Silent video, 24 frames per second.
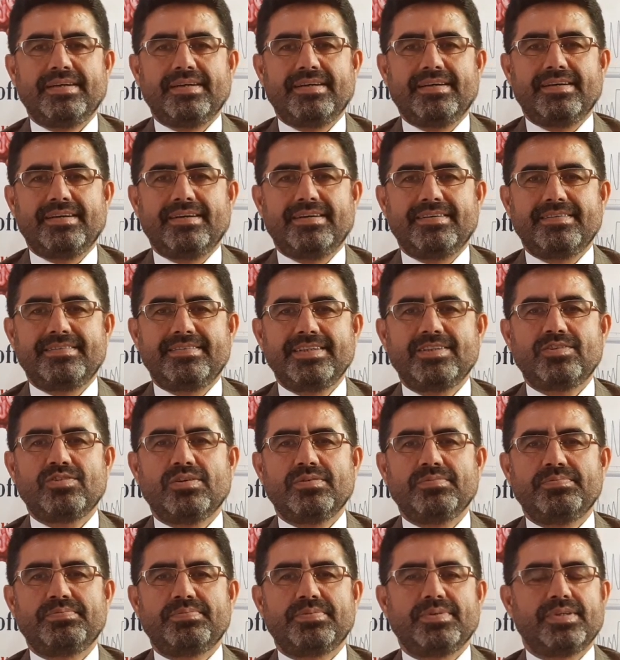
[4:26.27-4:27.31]

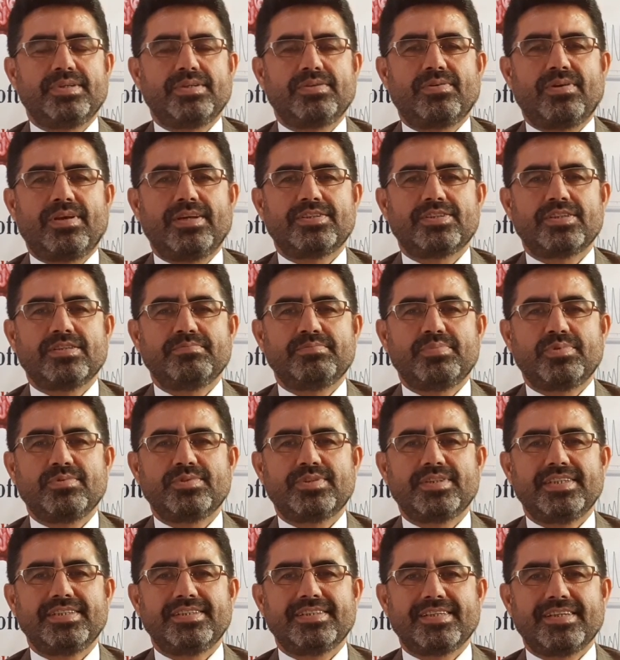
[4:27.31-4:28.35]
data collection
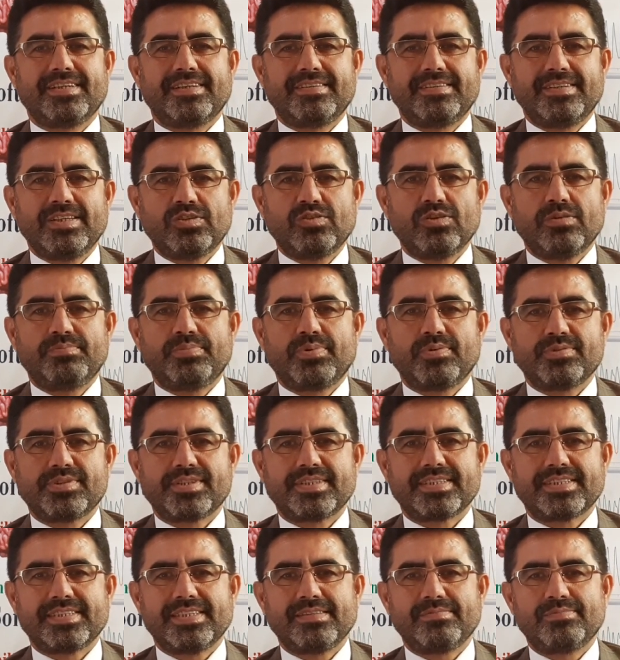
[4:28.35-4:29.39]
procedure, data
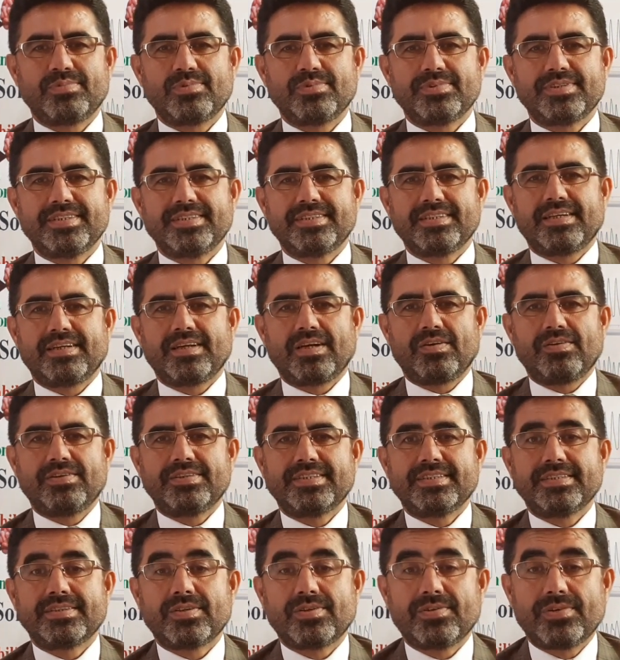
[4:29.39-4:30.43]
processing procedure
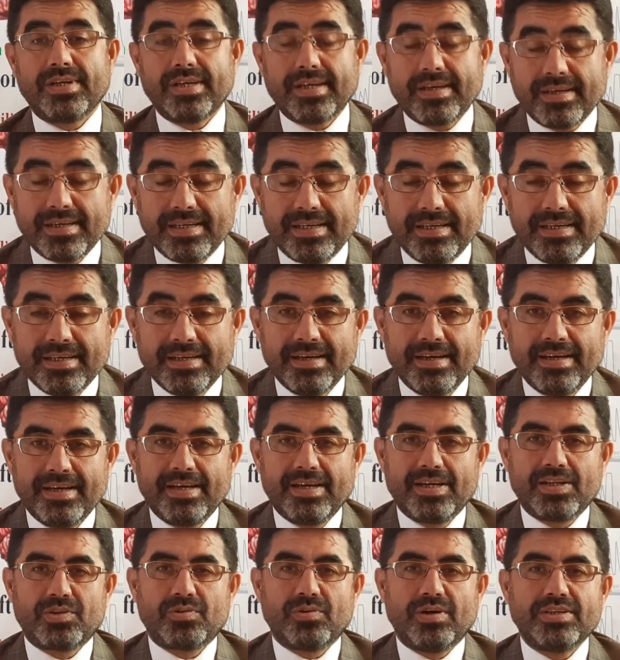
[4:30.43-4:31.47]
analysis correctly
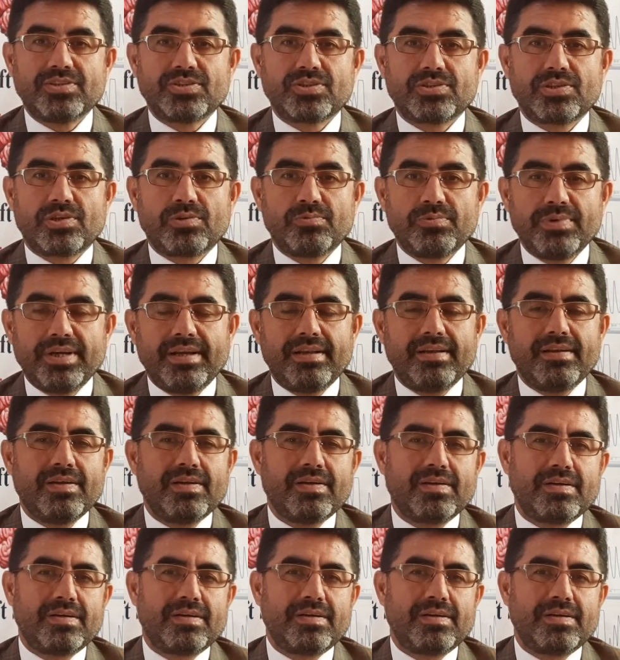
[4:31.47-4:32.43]
to answer well